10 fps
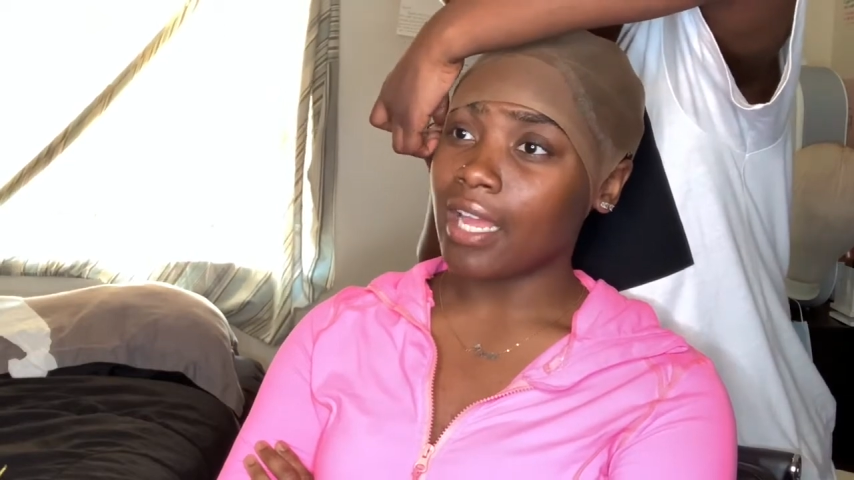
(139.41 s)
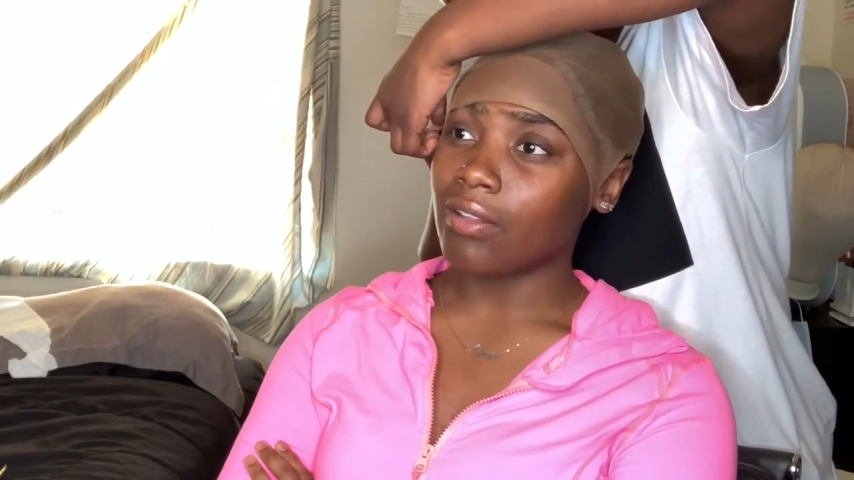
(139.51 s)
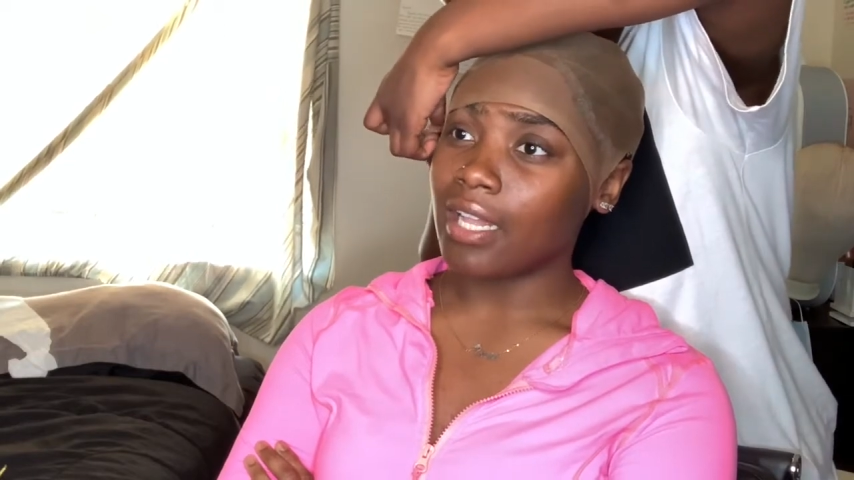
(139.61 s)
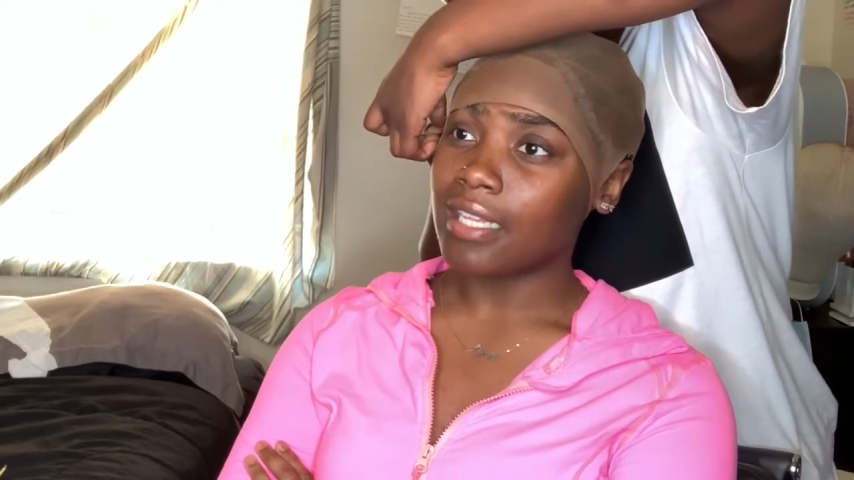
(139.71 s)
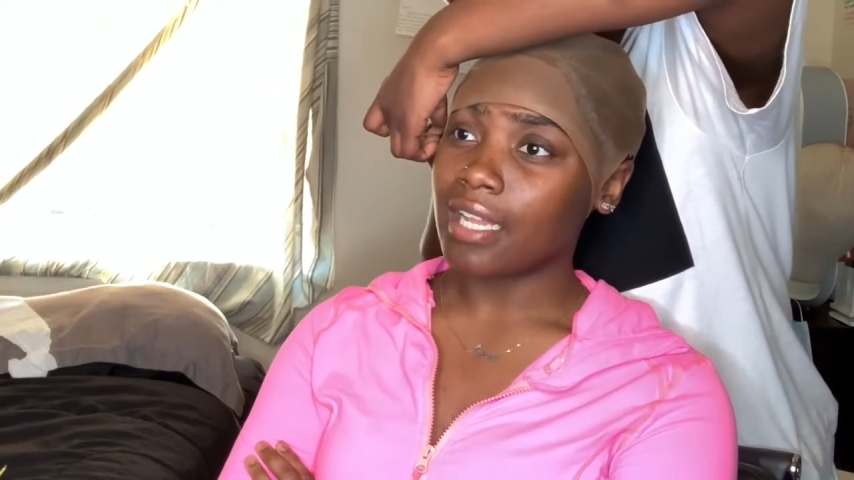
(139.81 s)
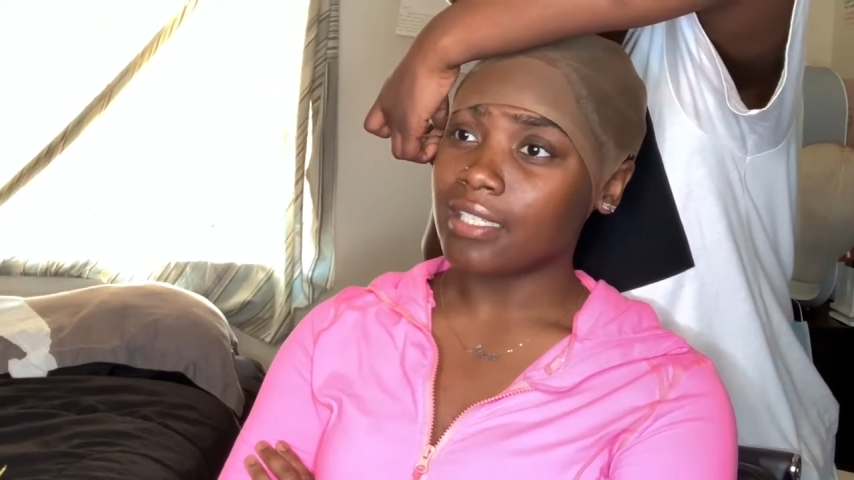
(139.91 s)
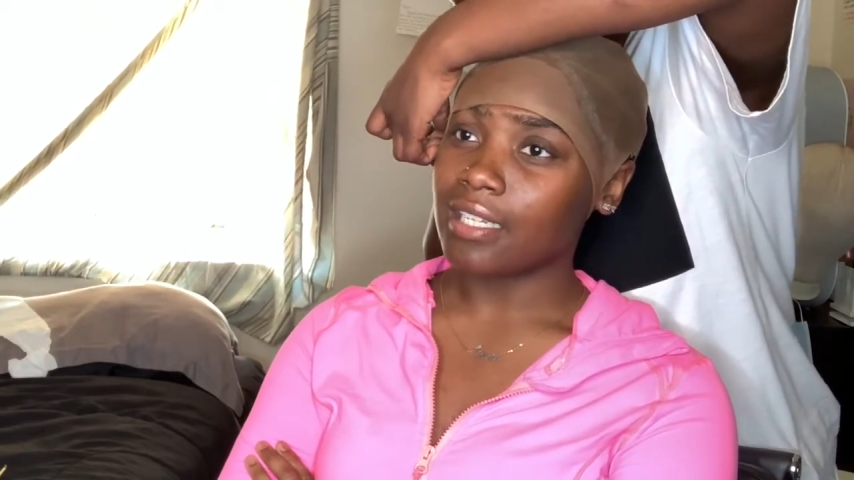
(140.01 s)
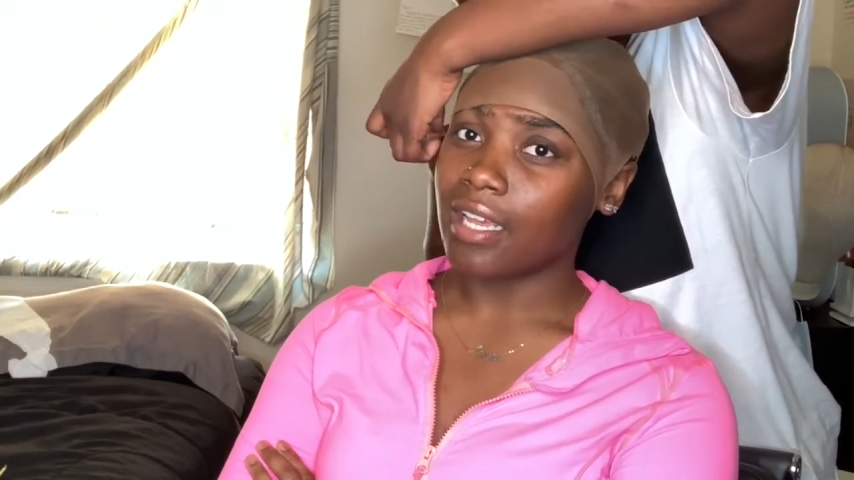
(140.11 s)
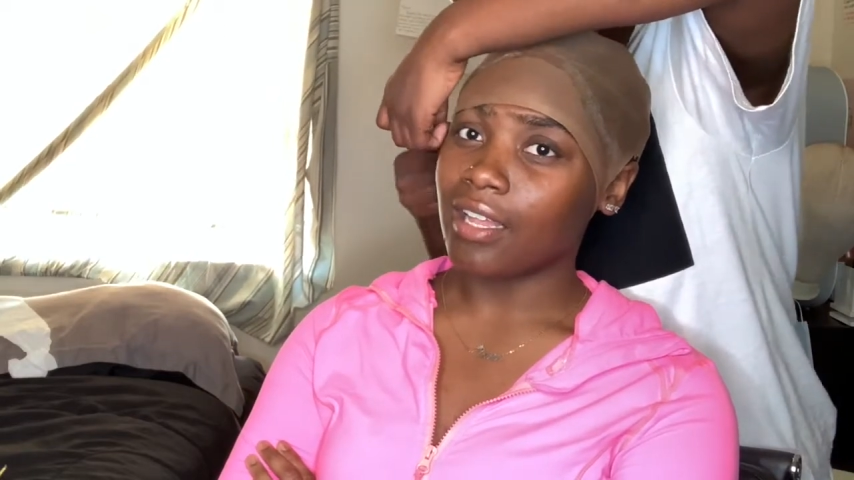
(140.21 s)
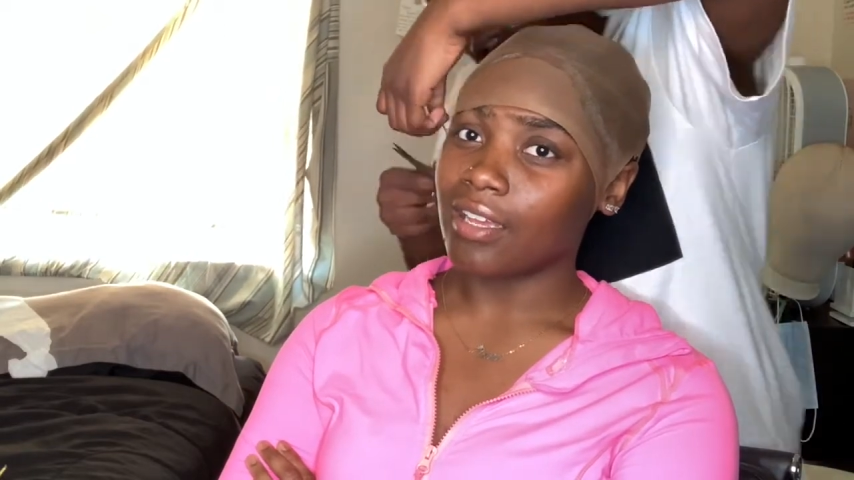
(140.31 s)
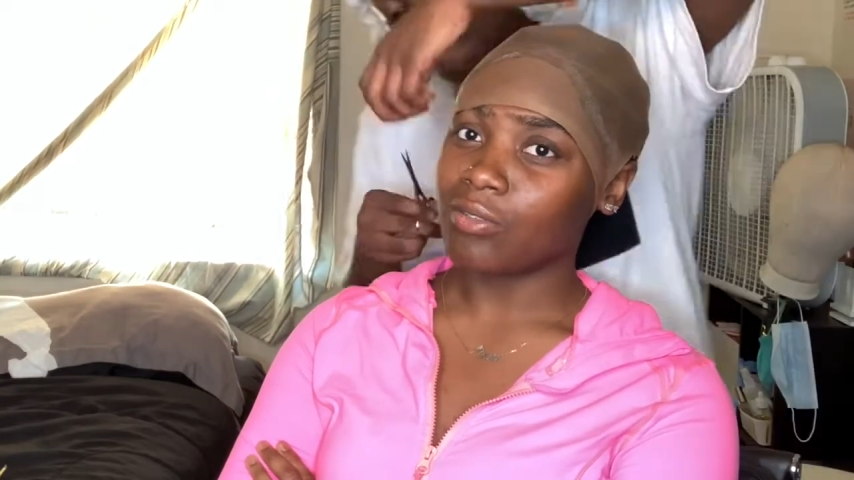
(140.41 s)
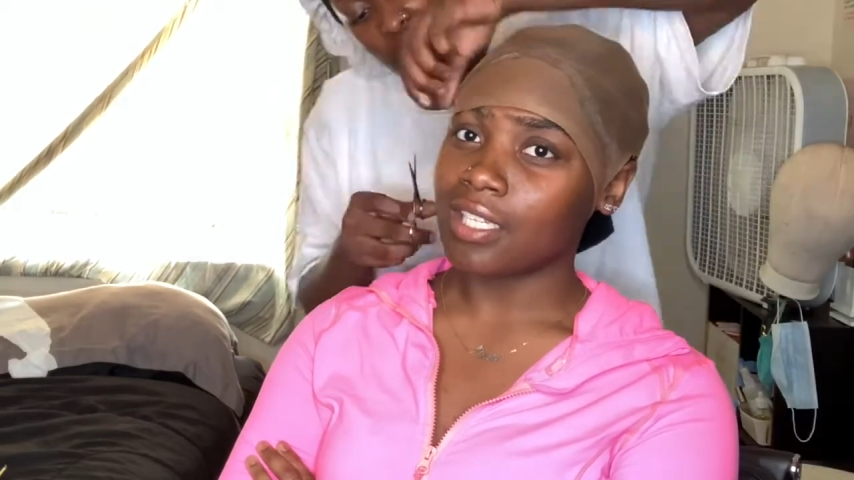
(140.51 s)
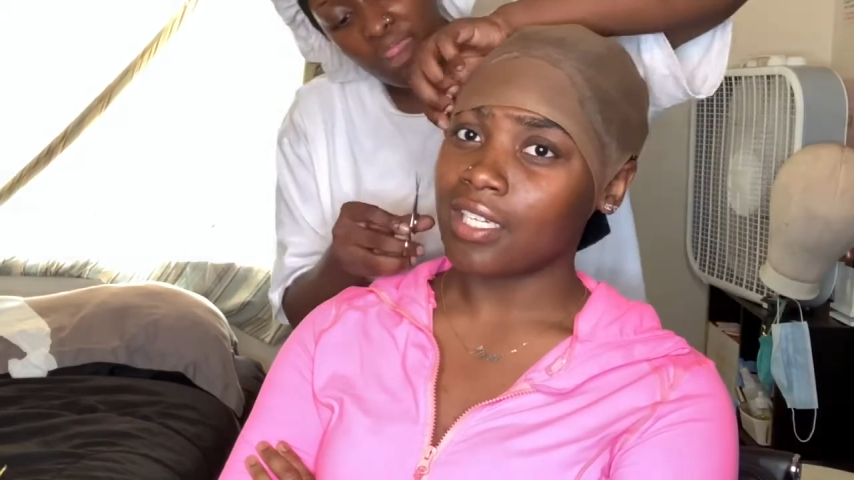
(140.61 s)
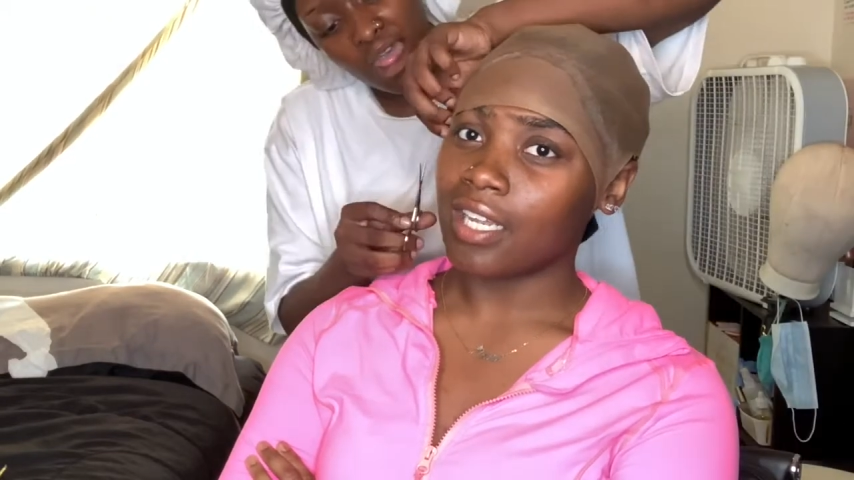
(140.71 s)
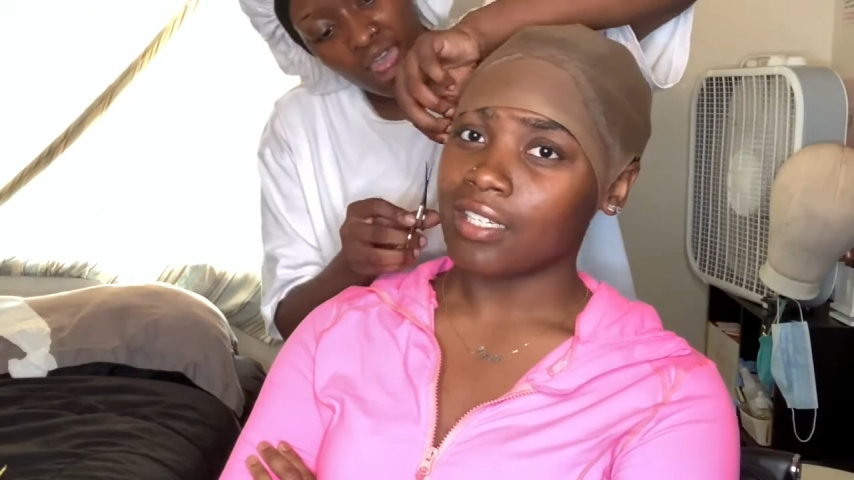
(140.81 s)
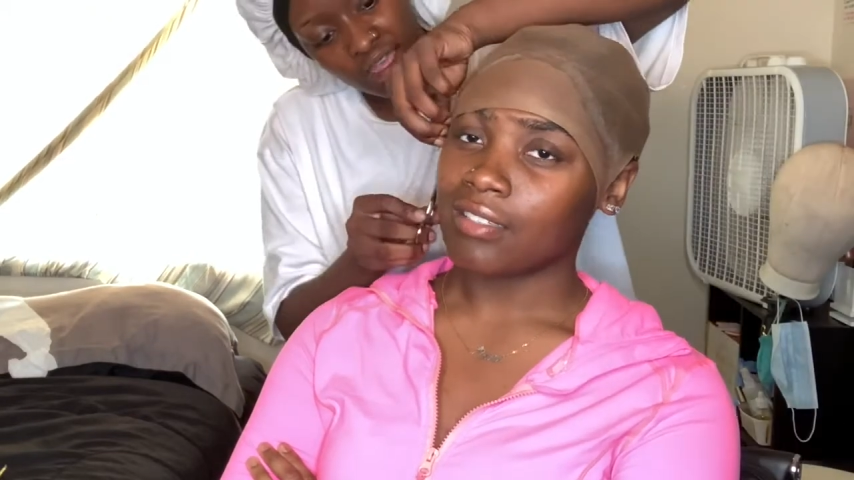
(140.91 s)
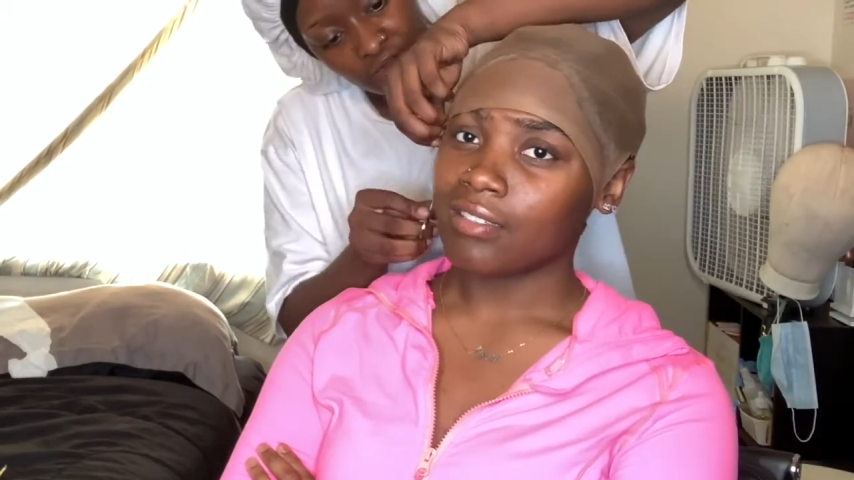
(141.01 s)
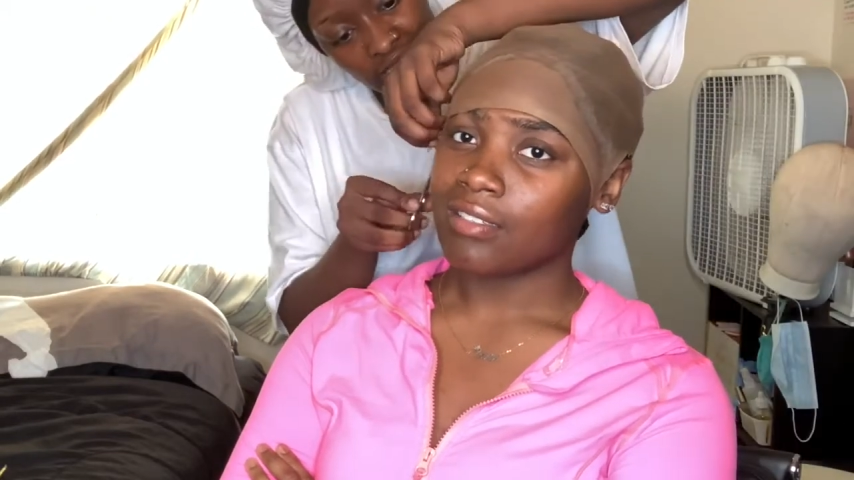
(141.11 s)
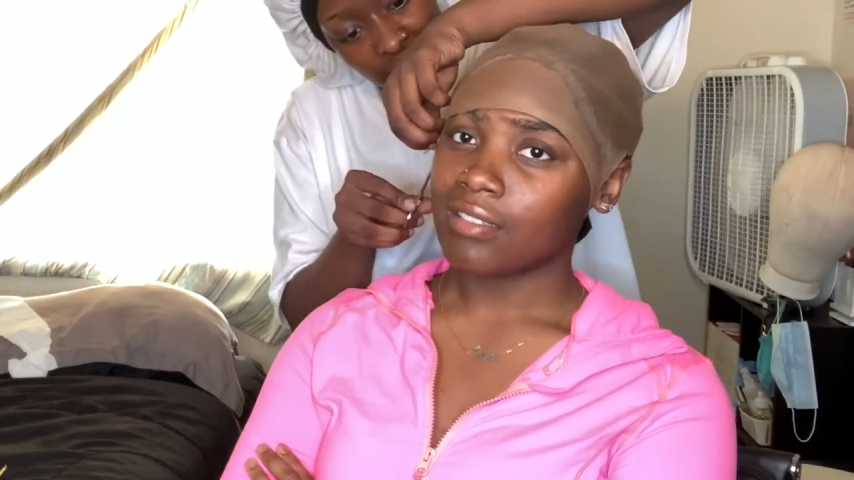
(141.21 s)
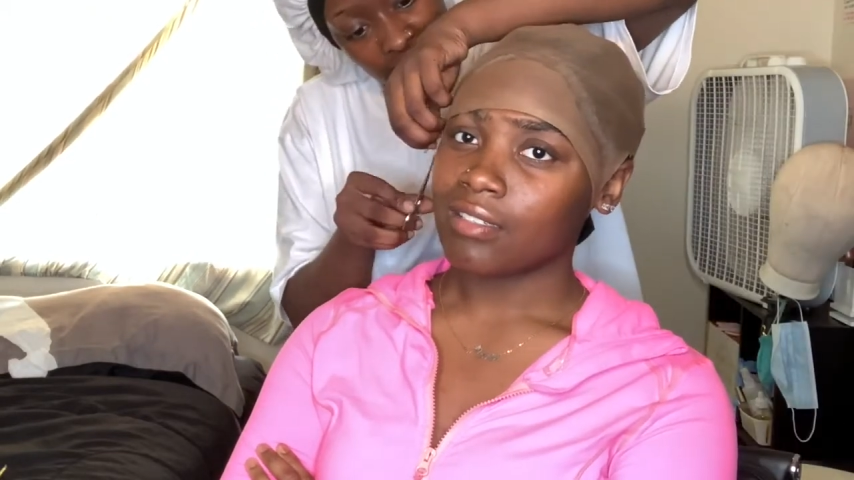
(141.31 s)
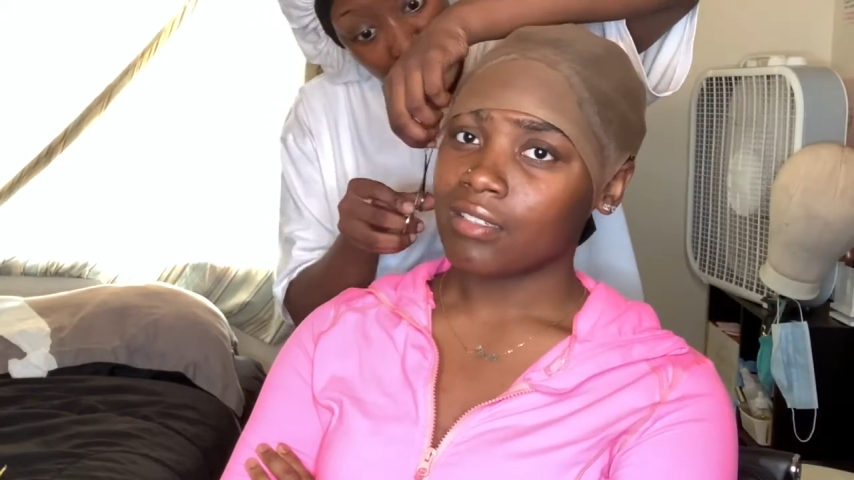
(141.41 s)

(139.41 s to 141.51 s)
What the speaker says: the excess lace in the